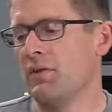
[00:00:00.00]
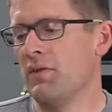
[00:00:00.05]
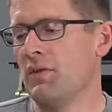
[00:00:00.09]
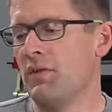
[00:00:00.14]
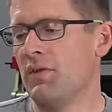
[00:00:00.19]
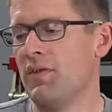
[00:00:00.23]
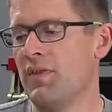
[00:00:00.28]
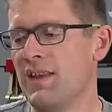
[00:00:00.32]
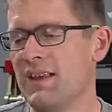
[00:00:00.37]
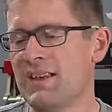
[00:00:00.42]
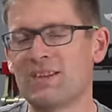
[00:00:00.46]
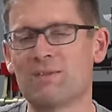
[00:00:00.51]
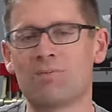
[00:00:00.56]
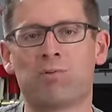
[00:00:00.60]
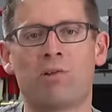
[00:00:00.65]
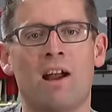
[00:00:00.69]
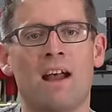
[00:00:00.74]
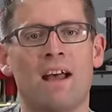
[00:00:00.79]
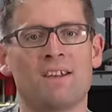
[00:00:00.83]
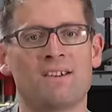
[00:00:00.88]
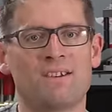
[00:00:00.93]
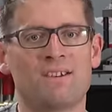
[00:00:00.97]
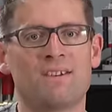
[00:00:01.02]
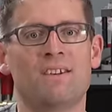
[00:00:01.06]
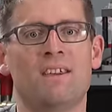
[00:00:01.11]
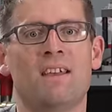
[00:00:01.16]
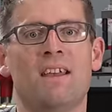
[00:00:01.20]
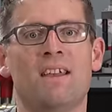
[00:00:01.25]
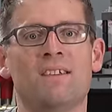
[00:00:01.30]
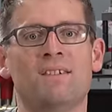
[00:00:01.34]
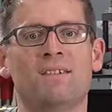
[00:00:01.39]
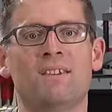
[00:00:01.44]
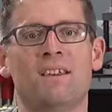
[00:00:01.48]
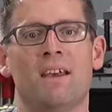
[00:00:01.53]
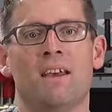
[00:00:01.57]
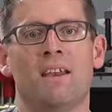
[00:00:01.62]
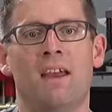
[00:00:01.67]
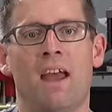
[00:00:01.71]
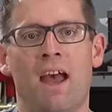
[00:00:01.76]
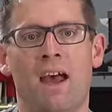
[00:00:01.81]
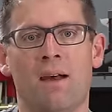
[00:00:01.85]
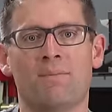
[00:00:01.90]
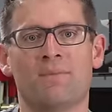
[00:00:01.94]
This press is
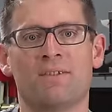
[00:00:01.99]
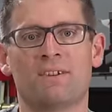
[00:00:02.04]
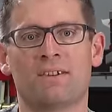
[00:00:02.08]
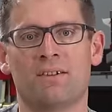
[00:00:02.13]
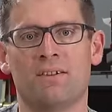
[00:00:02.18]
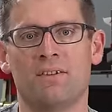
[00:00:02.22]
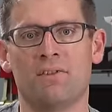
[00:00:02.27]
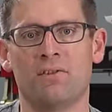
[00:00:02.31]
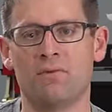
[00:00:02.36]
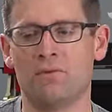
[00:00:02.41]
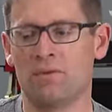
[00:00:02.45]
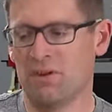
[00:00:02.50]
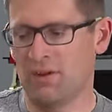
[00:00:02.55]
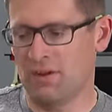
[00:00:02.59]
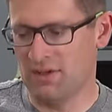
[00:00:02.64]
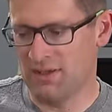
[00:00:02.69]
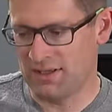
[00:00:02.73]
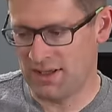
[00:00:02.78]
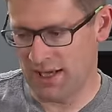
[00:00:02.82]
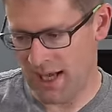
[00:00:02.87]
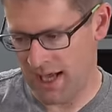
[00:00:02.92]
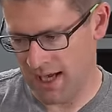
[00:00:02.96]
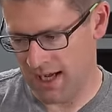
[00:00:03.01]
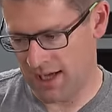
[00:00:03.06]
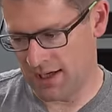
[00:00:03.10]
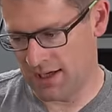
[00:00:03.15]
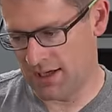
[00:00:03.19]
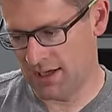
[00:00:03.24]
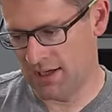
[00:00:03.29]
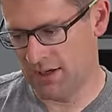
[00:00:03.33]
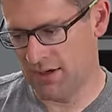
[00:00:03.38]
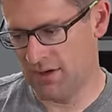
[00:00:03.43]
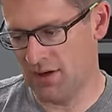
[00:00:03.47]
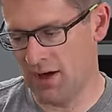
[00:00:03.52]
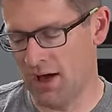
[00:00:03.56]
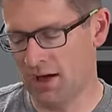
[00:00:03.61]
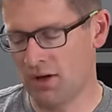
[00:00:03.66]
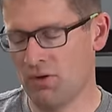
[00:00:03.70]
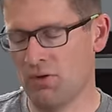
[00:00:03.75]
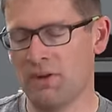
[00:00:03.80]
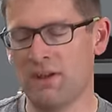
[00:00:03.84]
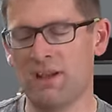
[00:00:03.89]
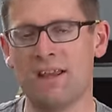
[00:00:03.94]
an absolute tank.
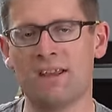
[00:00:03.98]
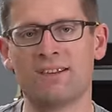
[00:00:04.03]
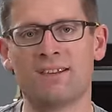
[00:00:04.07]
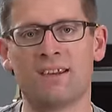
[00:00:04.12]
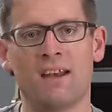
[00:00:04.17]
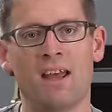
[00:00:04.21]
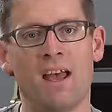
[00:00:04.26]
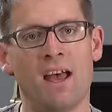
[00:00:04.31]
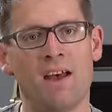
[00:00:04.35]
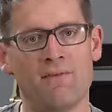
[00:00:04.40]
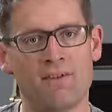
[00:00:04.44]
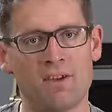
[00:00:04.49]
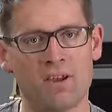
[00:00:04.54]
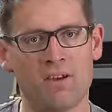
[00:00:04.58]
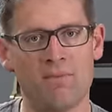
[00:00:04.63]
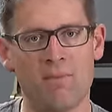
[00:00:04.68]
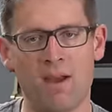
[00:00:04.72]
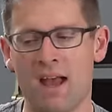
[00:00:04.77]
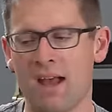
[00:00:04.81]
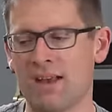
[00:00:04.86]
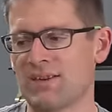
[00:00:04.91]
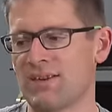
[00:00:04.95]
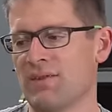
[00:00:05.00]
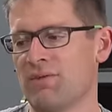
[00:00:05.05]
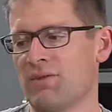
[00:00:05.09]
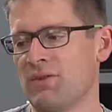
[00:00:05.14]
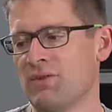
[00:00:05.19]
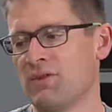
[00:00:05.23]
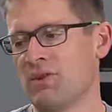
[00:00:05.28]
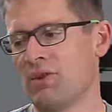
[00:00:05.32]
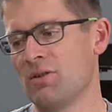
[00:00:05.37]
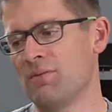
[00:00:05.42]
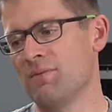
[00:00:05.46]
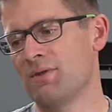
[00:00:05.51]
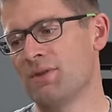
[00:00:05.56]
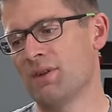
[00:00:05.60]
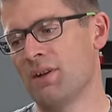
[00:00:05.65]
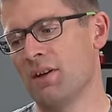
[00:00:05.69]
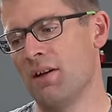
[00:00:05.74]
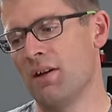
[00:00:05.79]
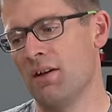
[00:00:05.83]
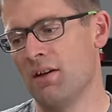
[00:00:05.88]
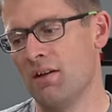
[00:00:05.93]
Not only is it heavy and massive in terms
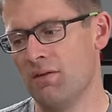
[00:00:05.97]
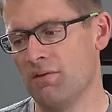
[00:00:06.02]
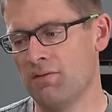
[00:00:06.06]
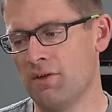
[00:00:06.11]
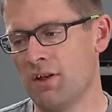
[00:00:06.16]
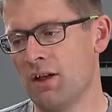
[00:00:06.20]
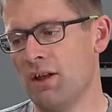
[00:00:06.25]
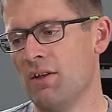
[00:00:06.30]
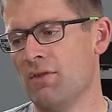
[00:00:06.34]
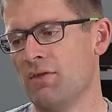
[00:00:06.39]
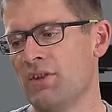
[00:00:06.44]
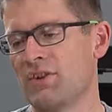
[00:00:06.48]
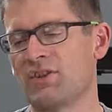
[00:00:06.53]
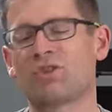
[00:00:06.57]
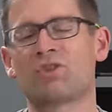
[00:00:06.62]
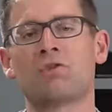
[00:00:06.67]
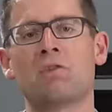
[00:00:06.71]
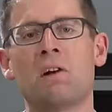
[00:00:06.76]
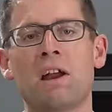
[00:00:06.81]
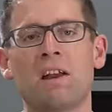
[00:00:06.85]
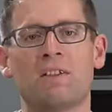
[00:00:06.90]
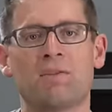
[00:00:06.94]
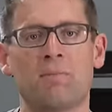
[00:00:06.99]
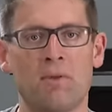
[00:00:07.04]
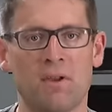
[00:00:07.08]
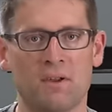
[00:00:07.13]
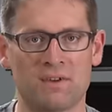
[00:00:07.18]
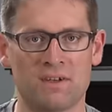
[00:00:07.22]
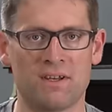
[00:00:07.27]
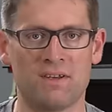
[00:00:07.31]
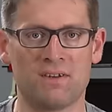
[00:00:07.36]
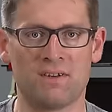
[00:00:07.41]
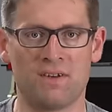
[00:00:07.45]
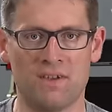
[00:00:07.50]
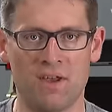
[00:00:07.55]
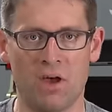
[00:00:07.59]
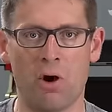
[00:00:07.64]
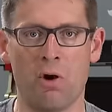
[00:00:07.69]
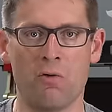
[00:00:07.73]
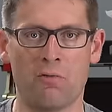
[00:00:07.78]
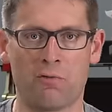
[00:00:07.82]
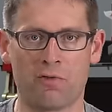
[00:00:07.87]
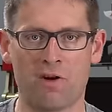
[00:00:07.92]
of the strength built into the
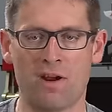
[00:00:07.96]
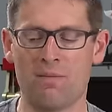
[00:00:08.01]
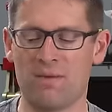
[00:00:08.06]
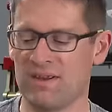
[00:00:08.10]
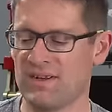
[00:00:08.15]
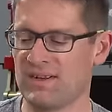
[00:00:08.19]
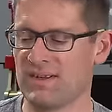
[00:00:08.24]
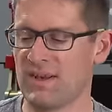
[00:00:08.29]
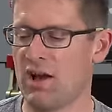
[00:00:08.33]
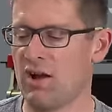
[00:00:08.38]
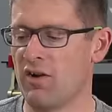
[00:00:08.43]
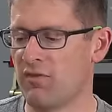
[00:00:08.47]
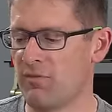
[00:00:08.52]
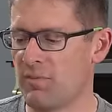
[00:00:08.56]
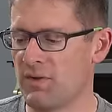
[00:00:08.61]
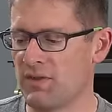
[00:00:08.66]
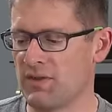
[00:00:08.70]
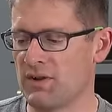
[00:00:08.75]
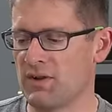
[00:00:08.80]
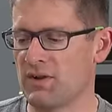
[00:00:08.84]
O-frame itself, but